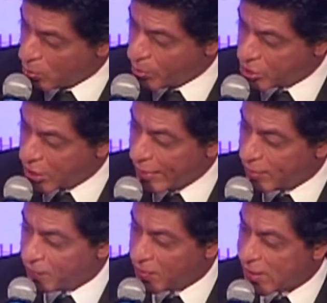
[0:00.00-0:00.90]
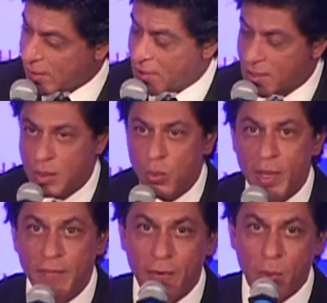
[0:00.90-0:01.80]
which kind of tells us the
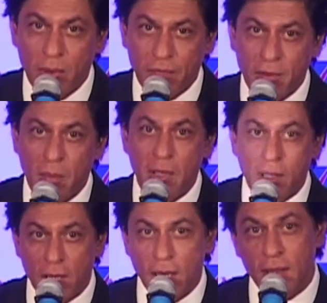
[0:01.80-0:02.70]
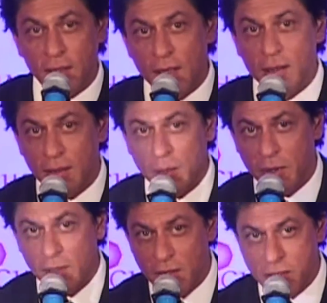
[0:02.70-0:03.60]
way forward for the media and the
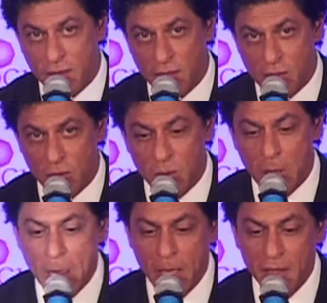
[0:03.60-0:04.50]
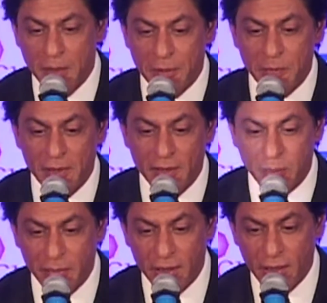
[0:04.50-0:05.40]
entertainment industry. So people in
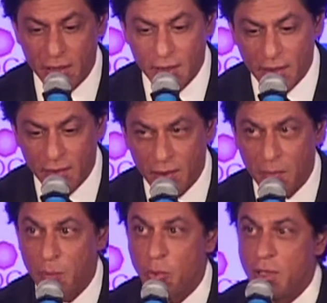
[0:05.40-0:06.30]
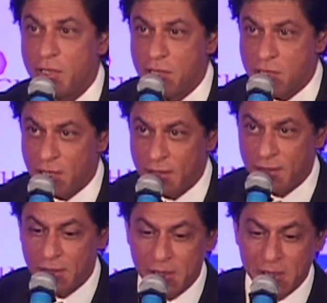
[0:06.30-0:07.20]
the media and entertainment, Boniji is here,
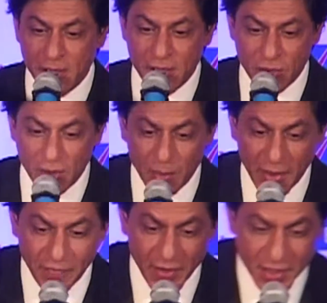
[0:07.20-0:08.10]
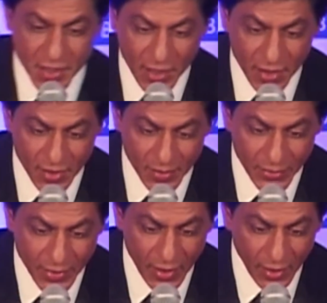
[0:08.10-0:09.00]
Sunil, my friend, is here,
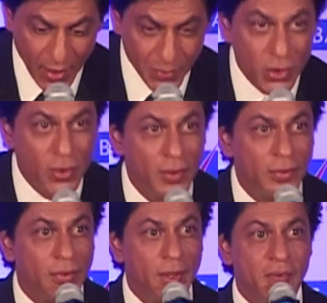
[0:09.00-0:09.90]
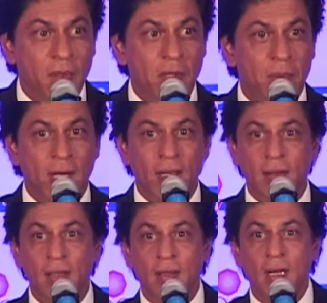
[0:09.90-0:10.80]
and I'm sure some of the people I
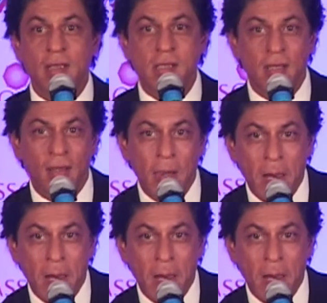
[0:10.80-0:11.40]
can't see,